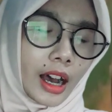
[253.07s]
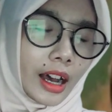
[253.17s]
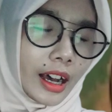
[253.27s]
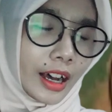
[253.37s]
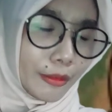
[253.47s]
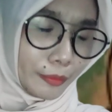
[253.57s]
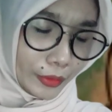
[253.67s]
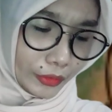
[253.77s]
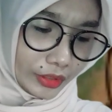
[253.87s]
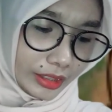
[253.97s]
"Ah,
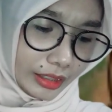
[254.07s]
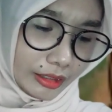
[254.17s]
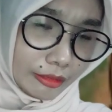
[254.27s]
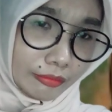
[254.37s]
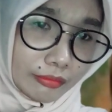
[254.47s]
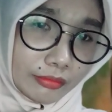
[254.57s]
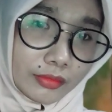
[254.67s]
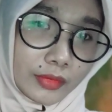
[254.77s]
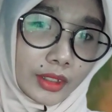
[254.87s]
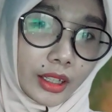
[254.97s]
Beauty,
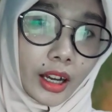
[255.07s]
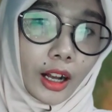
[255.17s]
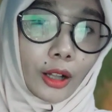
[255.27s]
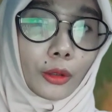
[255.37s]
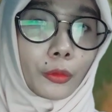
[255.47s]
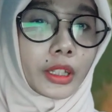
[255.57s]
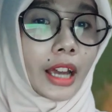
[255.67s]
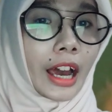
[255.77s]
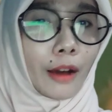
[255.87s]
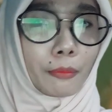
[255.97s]
look what
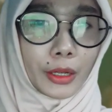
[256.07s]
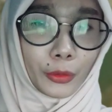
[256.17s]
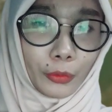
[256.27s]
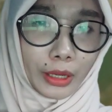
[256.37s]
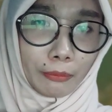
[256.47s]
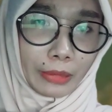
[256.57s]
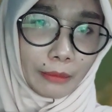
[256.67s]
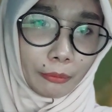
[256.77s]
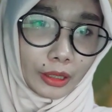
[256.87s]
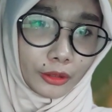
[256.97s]
happens when
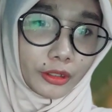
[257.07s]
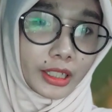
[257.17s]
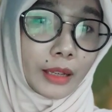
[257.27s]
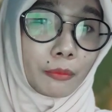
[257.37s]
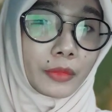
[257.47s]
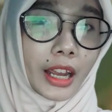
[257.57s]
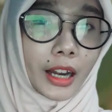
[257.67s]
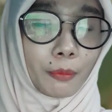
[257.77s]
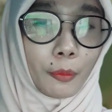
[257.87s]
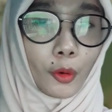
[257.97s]
people don't keep
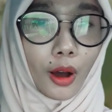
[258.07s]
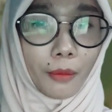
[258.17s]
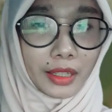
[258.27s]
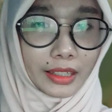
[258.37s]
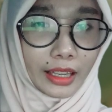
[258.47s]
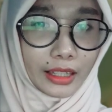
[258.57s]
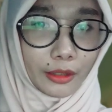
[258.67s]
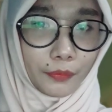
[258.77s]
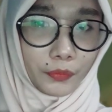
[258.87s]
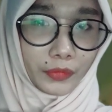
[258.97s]
their promises.
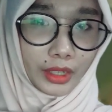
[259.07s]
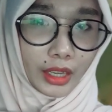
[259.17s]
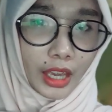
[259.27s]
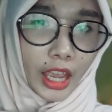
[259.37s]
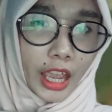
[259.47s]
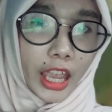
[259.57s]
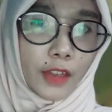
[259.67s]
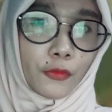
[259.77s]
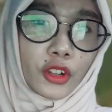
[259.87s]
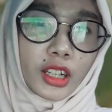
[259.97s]

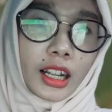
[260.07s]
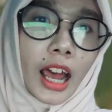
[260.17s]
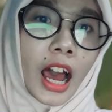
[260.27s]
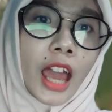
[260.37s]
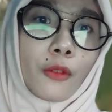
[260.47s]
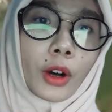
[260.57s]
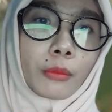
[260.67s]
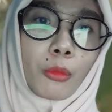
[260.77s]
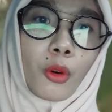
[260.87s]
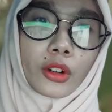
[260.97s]
If you delay one
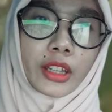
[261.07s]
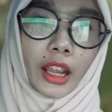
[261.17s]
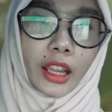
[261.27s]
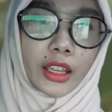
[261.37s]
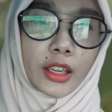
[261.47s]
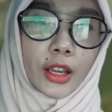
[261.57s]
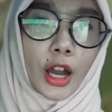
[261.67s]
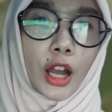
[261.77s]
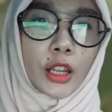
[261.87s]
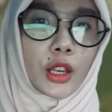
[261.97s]
more day,
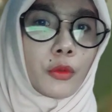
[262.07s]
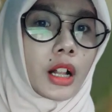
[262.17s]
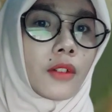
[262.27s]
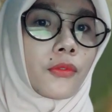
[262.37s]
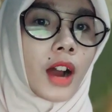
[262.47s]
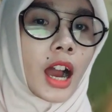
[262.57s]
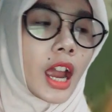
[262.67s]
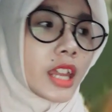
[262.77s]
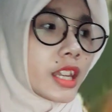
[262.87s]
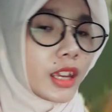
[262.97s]
you will
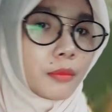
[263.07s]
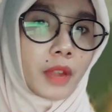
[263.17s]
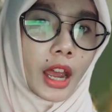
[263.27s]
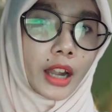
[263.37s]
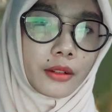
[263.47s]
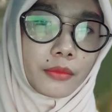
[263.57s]
find him dead."